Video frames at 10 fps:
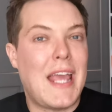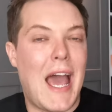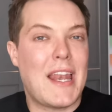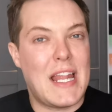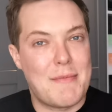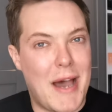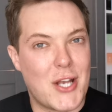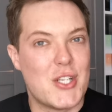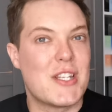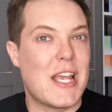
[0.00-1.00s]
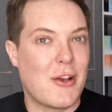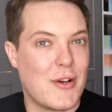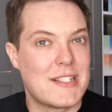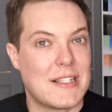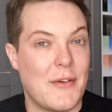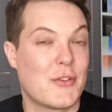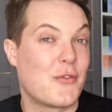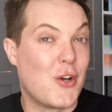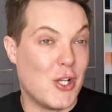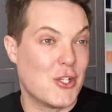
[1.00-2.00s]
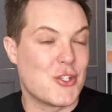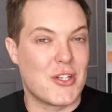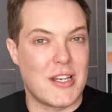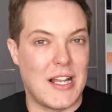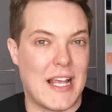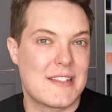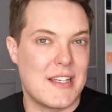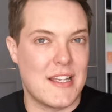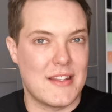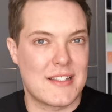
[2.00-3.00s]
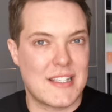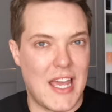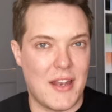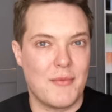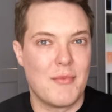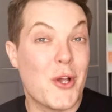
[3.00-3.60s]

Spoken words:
can, at the margins, increase the levels of collagen and elastin in the skin.